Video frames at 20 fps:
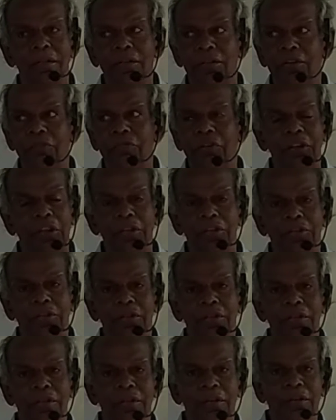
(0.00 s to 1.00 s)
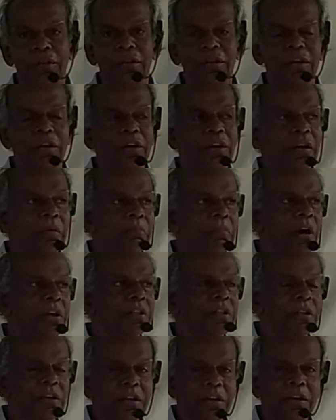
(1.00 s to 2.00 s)
You finish.
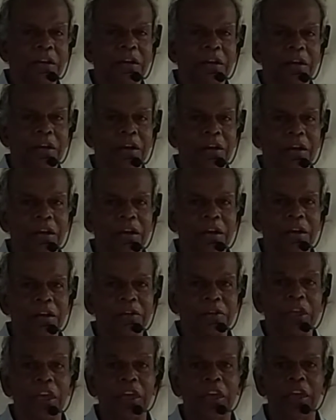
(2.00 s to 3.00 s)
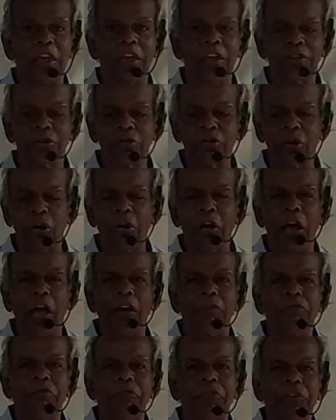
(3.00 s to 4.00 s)
But they do not
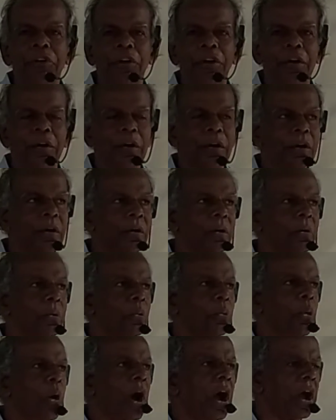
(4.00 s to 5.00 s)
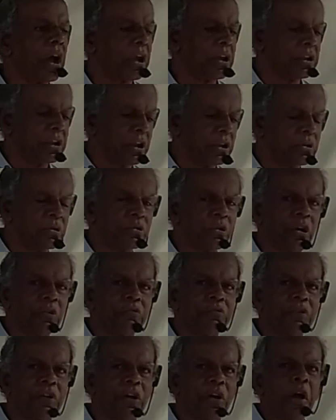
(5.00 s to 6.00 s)
have fear. Why they do
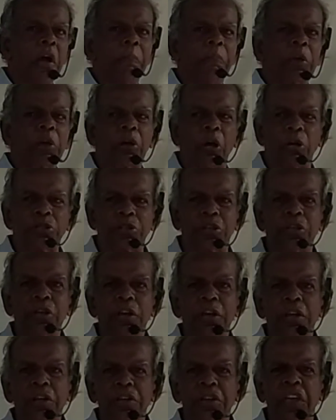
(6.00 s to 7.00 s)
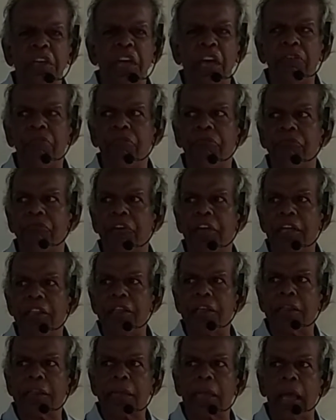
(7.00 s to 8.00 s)
not fear? Because they have
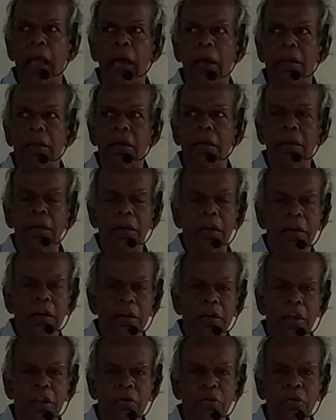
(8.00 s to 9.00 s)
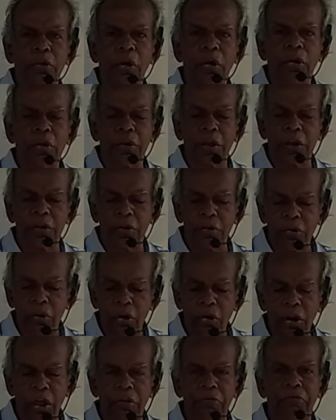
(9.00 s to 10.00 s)
faith in God. They do
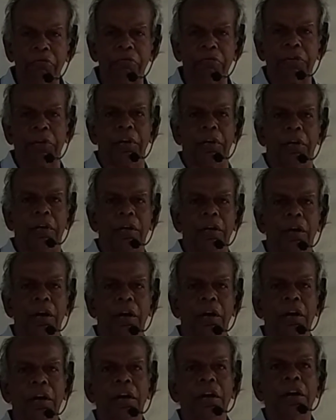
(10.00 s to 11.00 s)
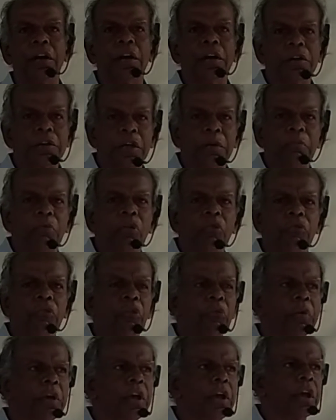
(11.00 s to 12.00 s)
not have fear. They move
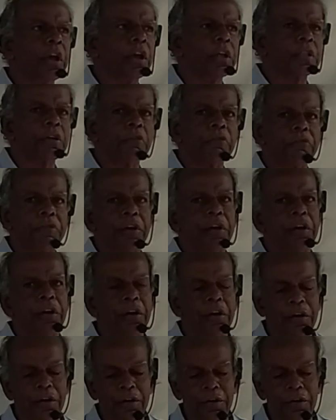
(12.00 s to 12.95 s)
away the fear.